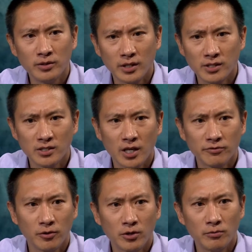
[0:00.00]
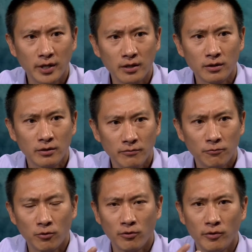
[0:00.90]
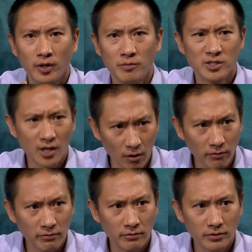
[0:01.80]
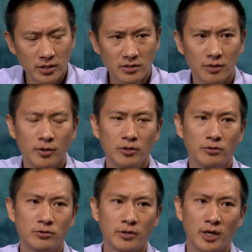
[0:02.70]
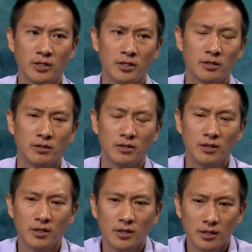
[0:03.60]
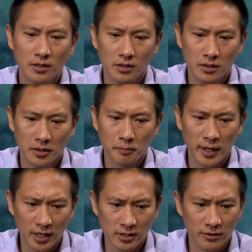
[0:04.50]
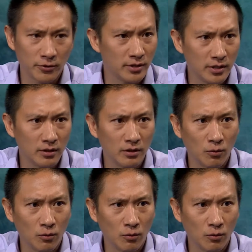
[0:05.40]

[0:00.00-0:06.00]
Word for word: a successful career for himself to someone who's trying to make a difference in the